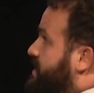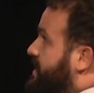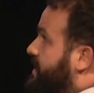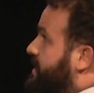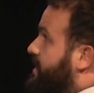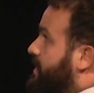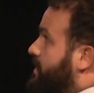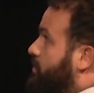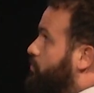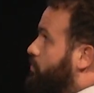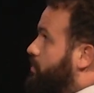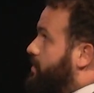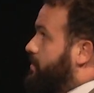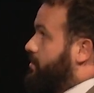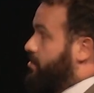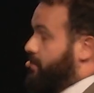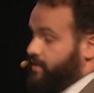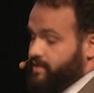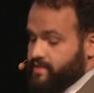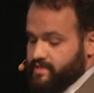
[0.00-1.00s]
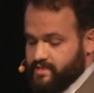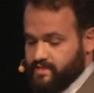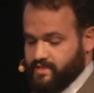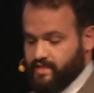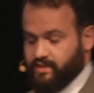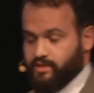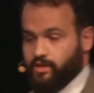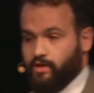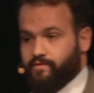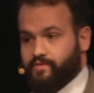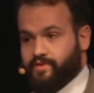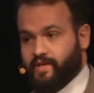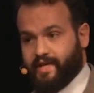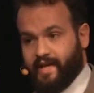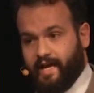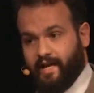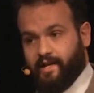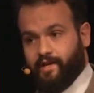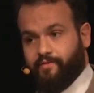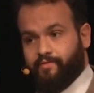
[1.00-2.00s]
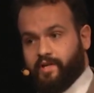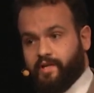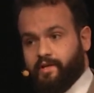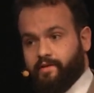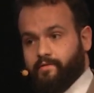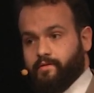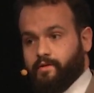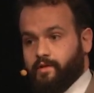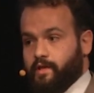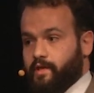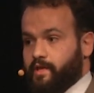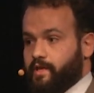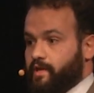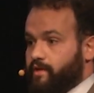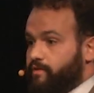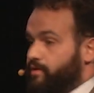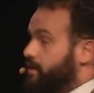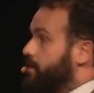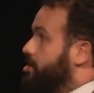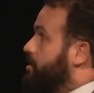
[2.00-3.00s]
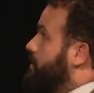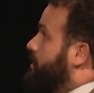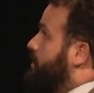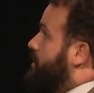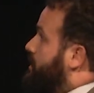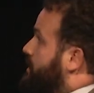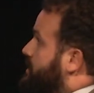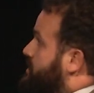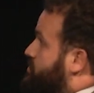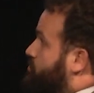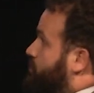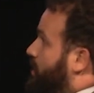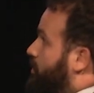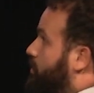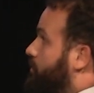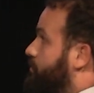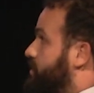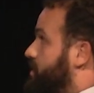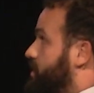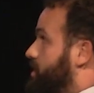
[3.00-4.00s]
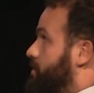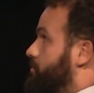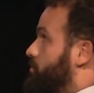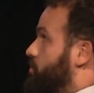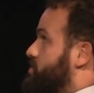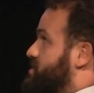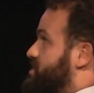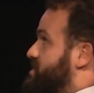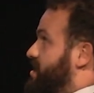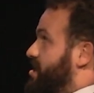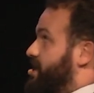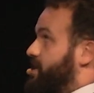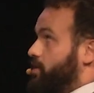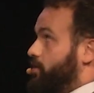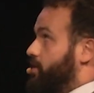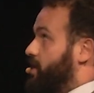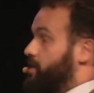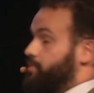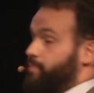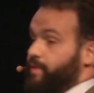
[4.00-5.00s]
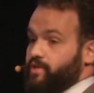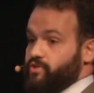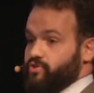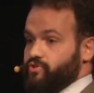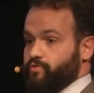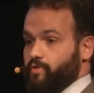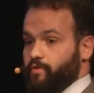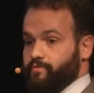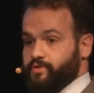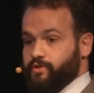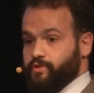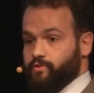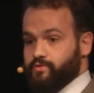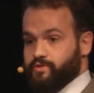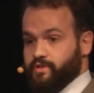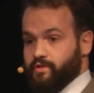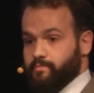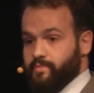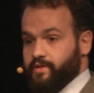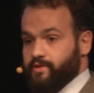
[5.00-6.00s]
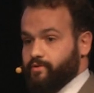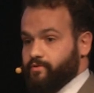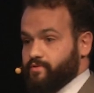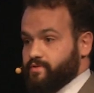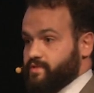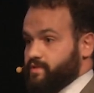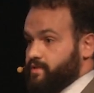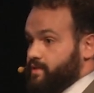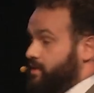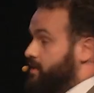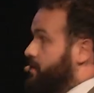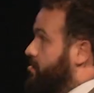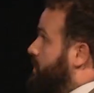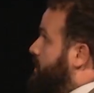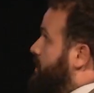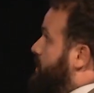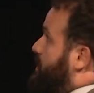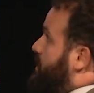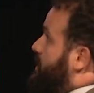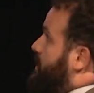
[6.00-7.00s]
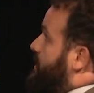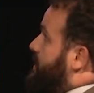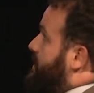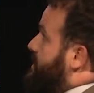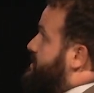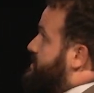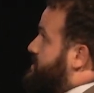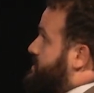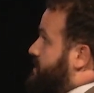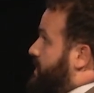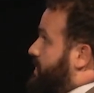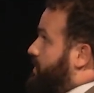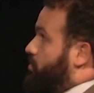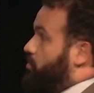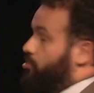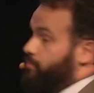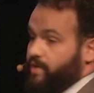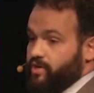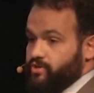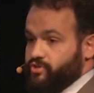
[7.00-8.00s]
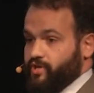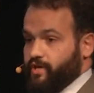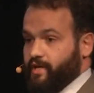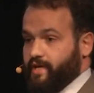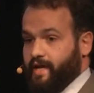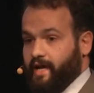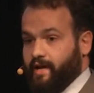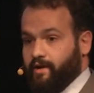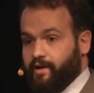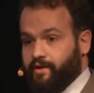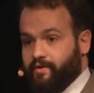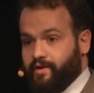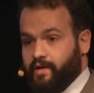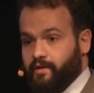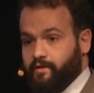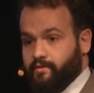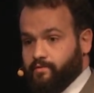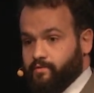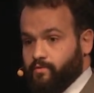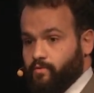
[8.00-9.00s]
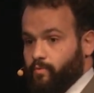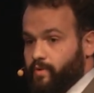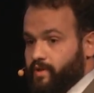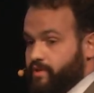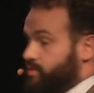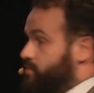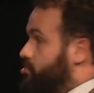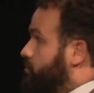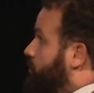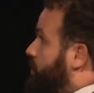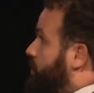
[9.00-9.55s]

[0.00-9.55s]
taking a look, instead of the gallery, here is one of the most iconic pictures of the hotel, because it's a commercial gallery with